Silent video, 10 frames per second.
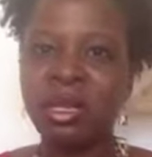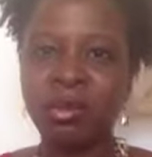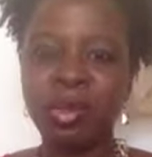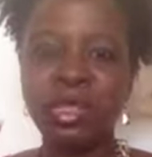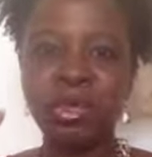
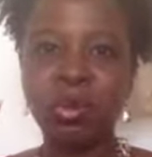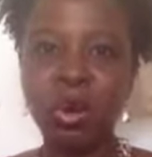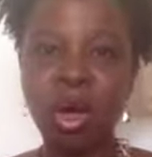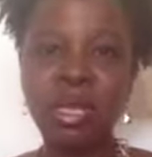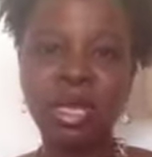But to
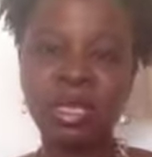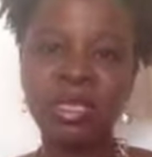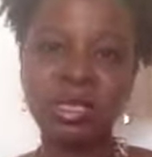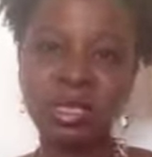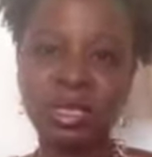walk
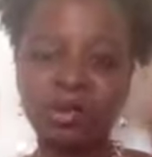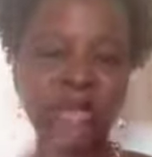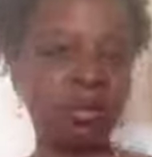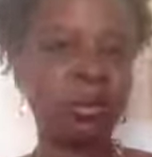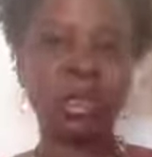into
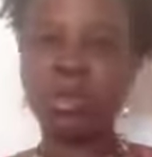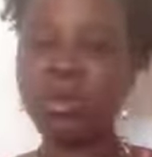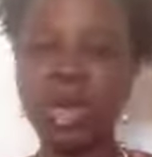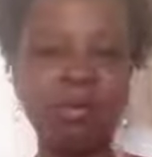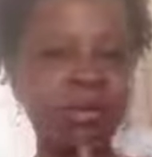something where you
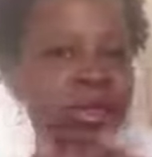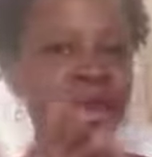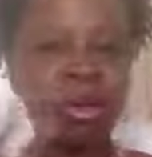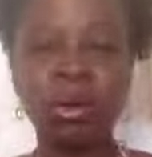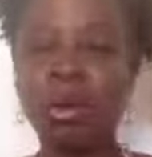have
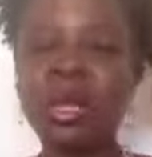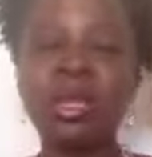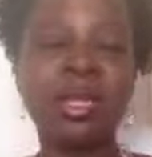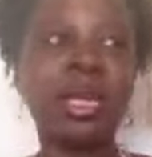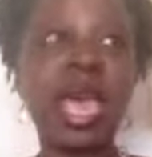all
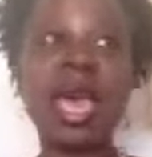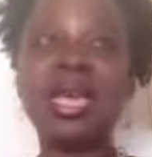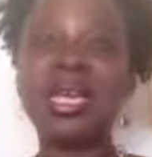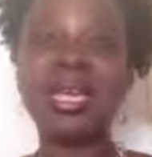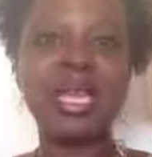
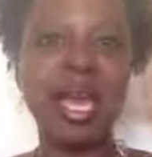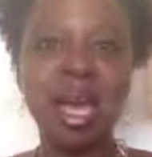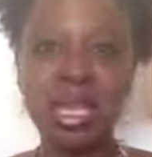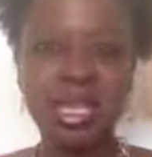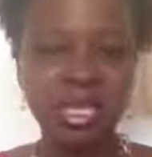
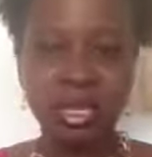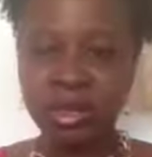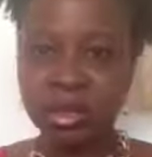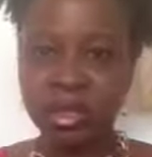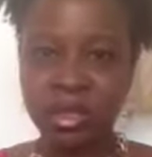I did
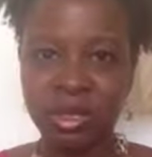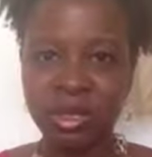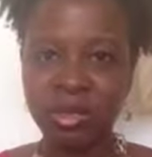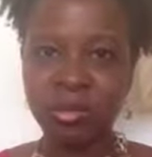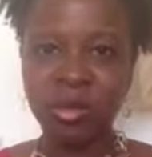was
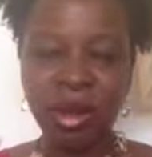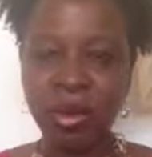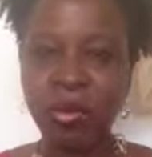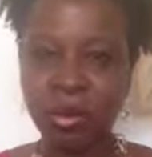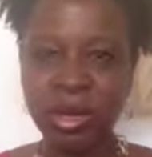
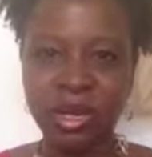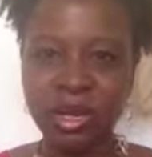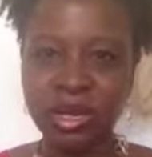write what